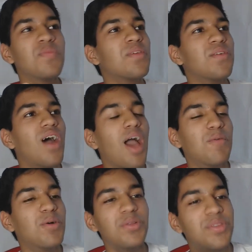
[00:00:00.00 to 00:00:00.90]
I will
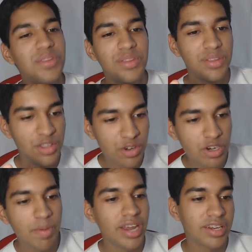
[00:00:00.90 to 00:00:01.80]
do
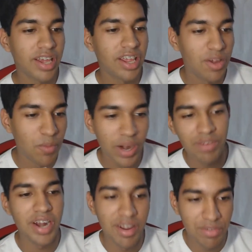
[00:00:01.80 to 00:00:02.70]
debate whenever I
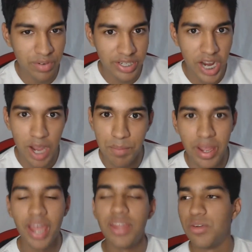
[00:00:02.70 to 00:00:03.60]
have free time and
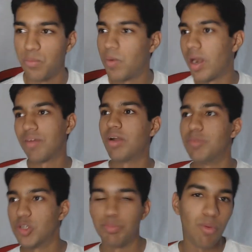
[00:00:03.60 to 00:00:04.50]
whenever I'm just
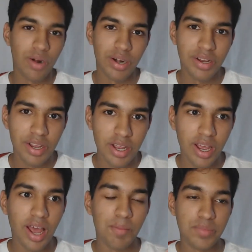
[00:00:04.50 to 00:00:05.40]
bored.
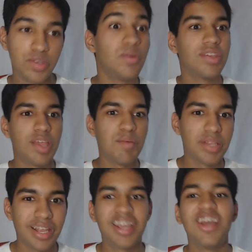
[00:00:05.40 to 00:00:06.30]
So in the same way that like
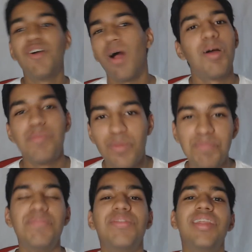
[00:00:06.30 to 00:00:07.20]

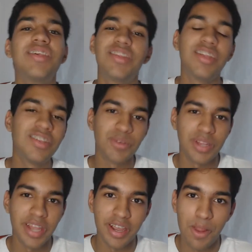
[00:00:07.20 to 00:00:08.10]
this is what like
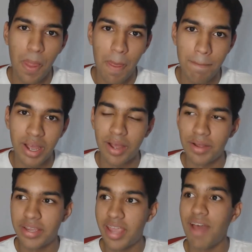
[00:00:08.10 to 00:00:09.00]

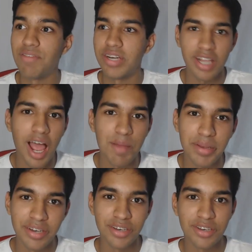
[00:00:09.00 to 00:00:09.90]
Kevin Kleiman
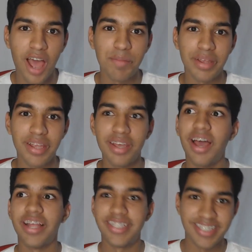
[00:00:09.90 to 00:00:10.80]
taught me at
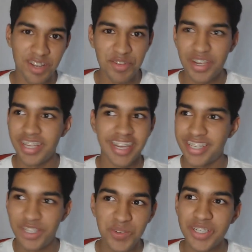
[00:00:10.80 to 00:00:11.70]
Sniffy like 2
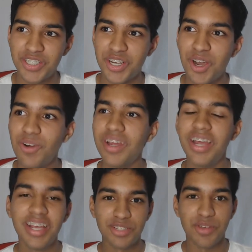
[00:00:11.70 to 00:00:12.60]
years ago. So
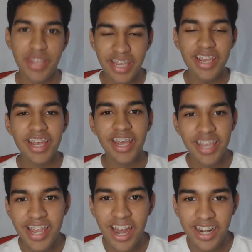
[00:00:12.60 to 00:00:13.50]
he got
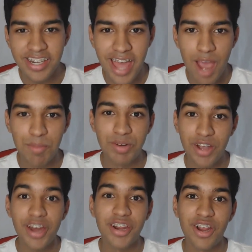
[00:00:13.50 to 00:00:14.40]
into the habit of cutting
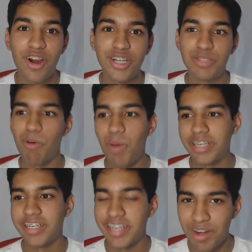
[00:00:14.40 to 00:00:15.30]
cards while watching
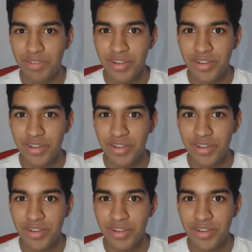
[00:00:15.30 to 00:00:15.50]
Netflix,